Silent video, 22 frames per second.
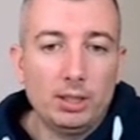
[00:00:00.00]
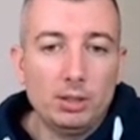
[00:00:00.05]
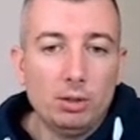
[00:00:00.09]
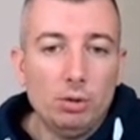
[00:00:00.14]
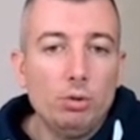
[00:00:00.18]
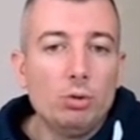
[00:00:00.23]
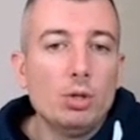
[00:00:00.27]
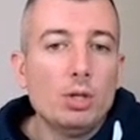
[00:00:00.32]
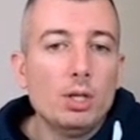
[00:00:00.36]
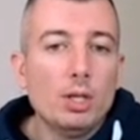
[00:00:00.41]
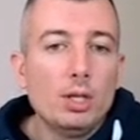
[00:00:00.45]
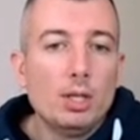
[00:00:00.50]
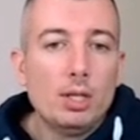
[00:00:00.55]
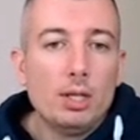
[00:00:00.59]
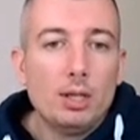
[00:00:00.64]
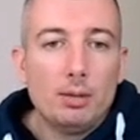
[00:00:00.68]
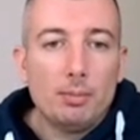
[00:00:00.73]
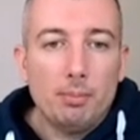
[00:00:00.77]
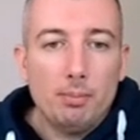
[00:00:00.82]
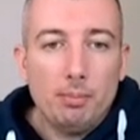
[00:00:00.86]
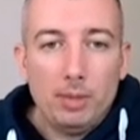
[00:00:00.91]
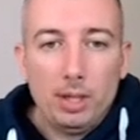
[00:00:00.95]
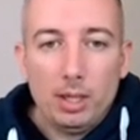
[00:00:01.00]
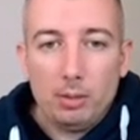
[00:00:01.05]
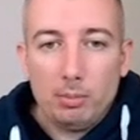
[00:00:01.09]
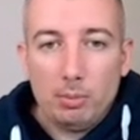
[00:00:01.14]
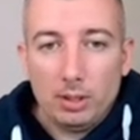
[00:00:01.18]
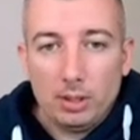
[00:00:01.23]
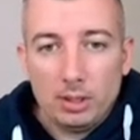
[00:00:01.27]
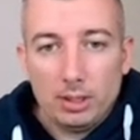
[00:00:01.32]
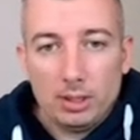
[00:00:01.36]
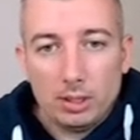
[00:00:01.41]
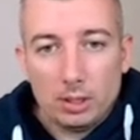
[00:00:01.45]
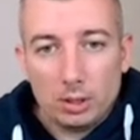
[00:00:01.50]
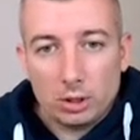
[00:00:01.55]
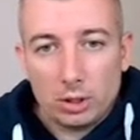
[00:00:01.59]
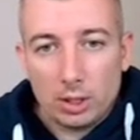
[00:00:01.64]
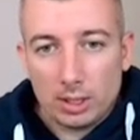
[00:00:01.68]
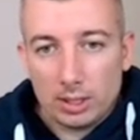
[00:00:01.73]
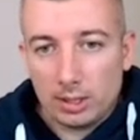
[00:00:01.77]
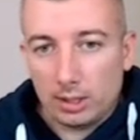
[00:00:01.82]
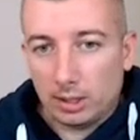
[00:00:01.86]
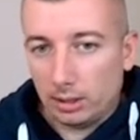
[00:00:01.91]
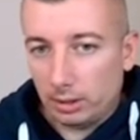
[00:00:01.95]
So maybe this is
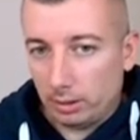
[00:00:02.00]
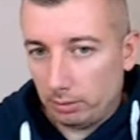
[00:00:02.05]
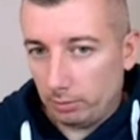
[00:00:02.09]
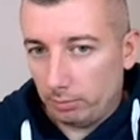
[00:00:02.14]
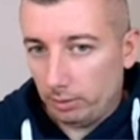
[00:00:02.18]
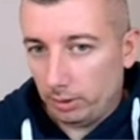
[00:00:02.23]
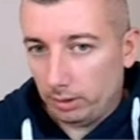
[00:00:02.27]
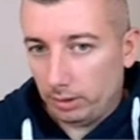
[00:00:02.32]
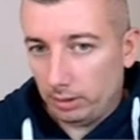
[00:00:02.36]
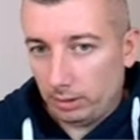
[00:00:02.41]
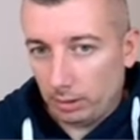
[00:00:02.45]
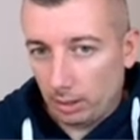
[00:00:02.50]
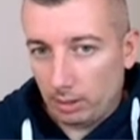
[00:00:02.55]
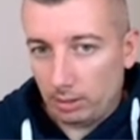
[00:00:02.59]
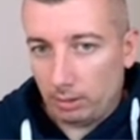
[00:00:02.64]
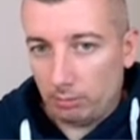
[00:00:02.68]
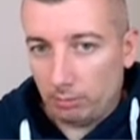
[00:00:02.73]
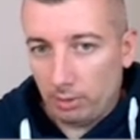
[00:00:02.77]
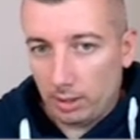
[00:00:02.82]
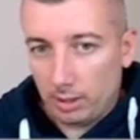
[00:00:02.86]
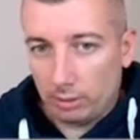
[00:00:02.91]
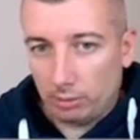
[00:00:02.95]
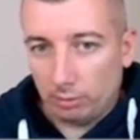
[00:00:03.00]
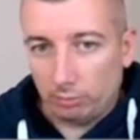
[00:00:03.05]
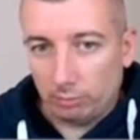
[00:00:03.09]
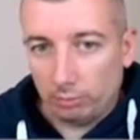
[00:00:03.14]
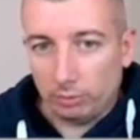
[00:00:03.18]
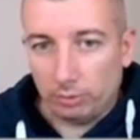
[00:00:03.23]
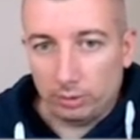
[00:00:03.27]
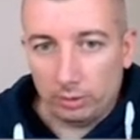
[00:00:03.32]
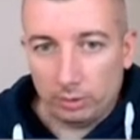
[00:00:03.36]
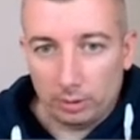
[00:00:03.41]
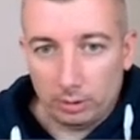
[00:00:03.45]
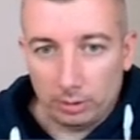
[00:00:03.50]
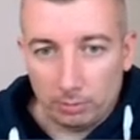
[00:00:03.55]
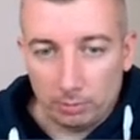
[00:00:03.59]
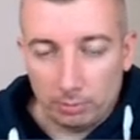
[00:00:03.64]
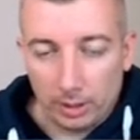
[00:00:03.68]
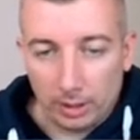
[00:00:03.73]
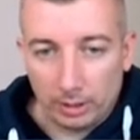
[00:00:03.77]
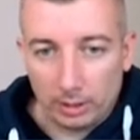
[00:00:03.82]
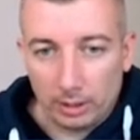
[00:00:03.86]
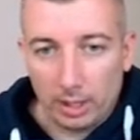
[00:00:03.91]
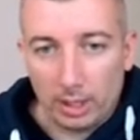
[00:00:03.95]
just a little bit a waste of
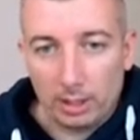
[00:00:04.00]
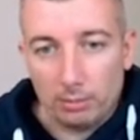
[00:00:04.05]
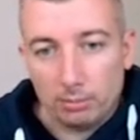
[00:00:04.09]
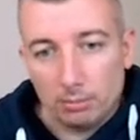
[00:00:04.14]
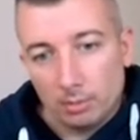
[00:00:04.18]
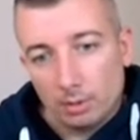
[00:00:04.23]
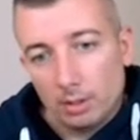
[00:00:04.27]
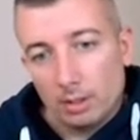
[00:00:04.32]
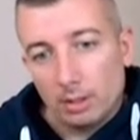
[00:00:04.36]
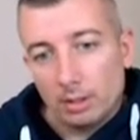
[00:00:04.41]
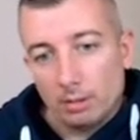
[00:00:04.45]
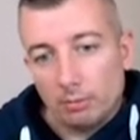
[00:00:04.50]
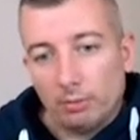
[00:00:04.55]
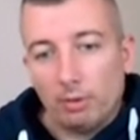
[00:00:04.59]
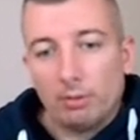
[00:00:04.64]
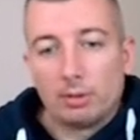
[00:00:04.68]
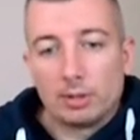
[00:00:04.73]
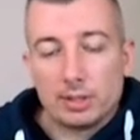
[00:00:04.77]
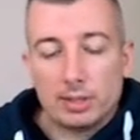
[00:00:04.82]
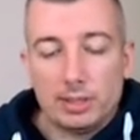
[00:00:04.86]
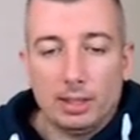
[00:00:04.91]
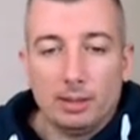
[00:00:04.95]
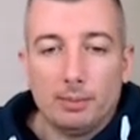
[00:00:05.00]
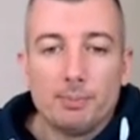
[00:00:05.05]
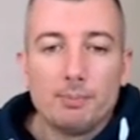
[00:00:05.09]
black time. We will see.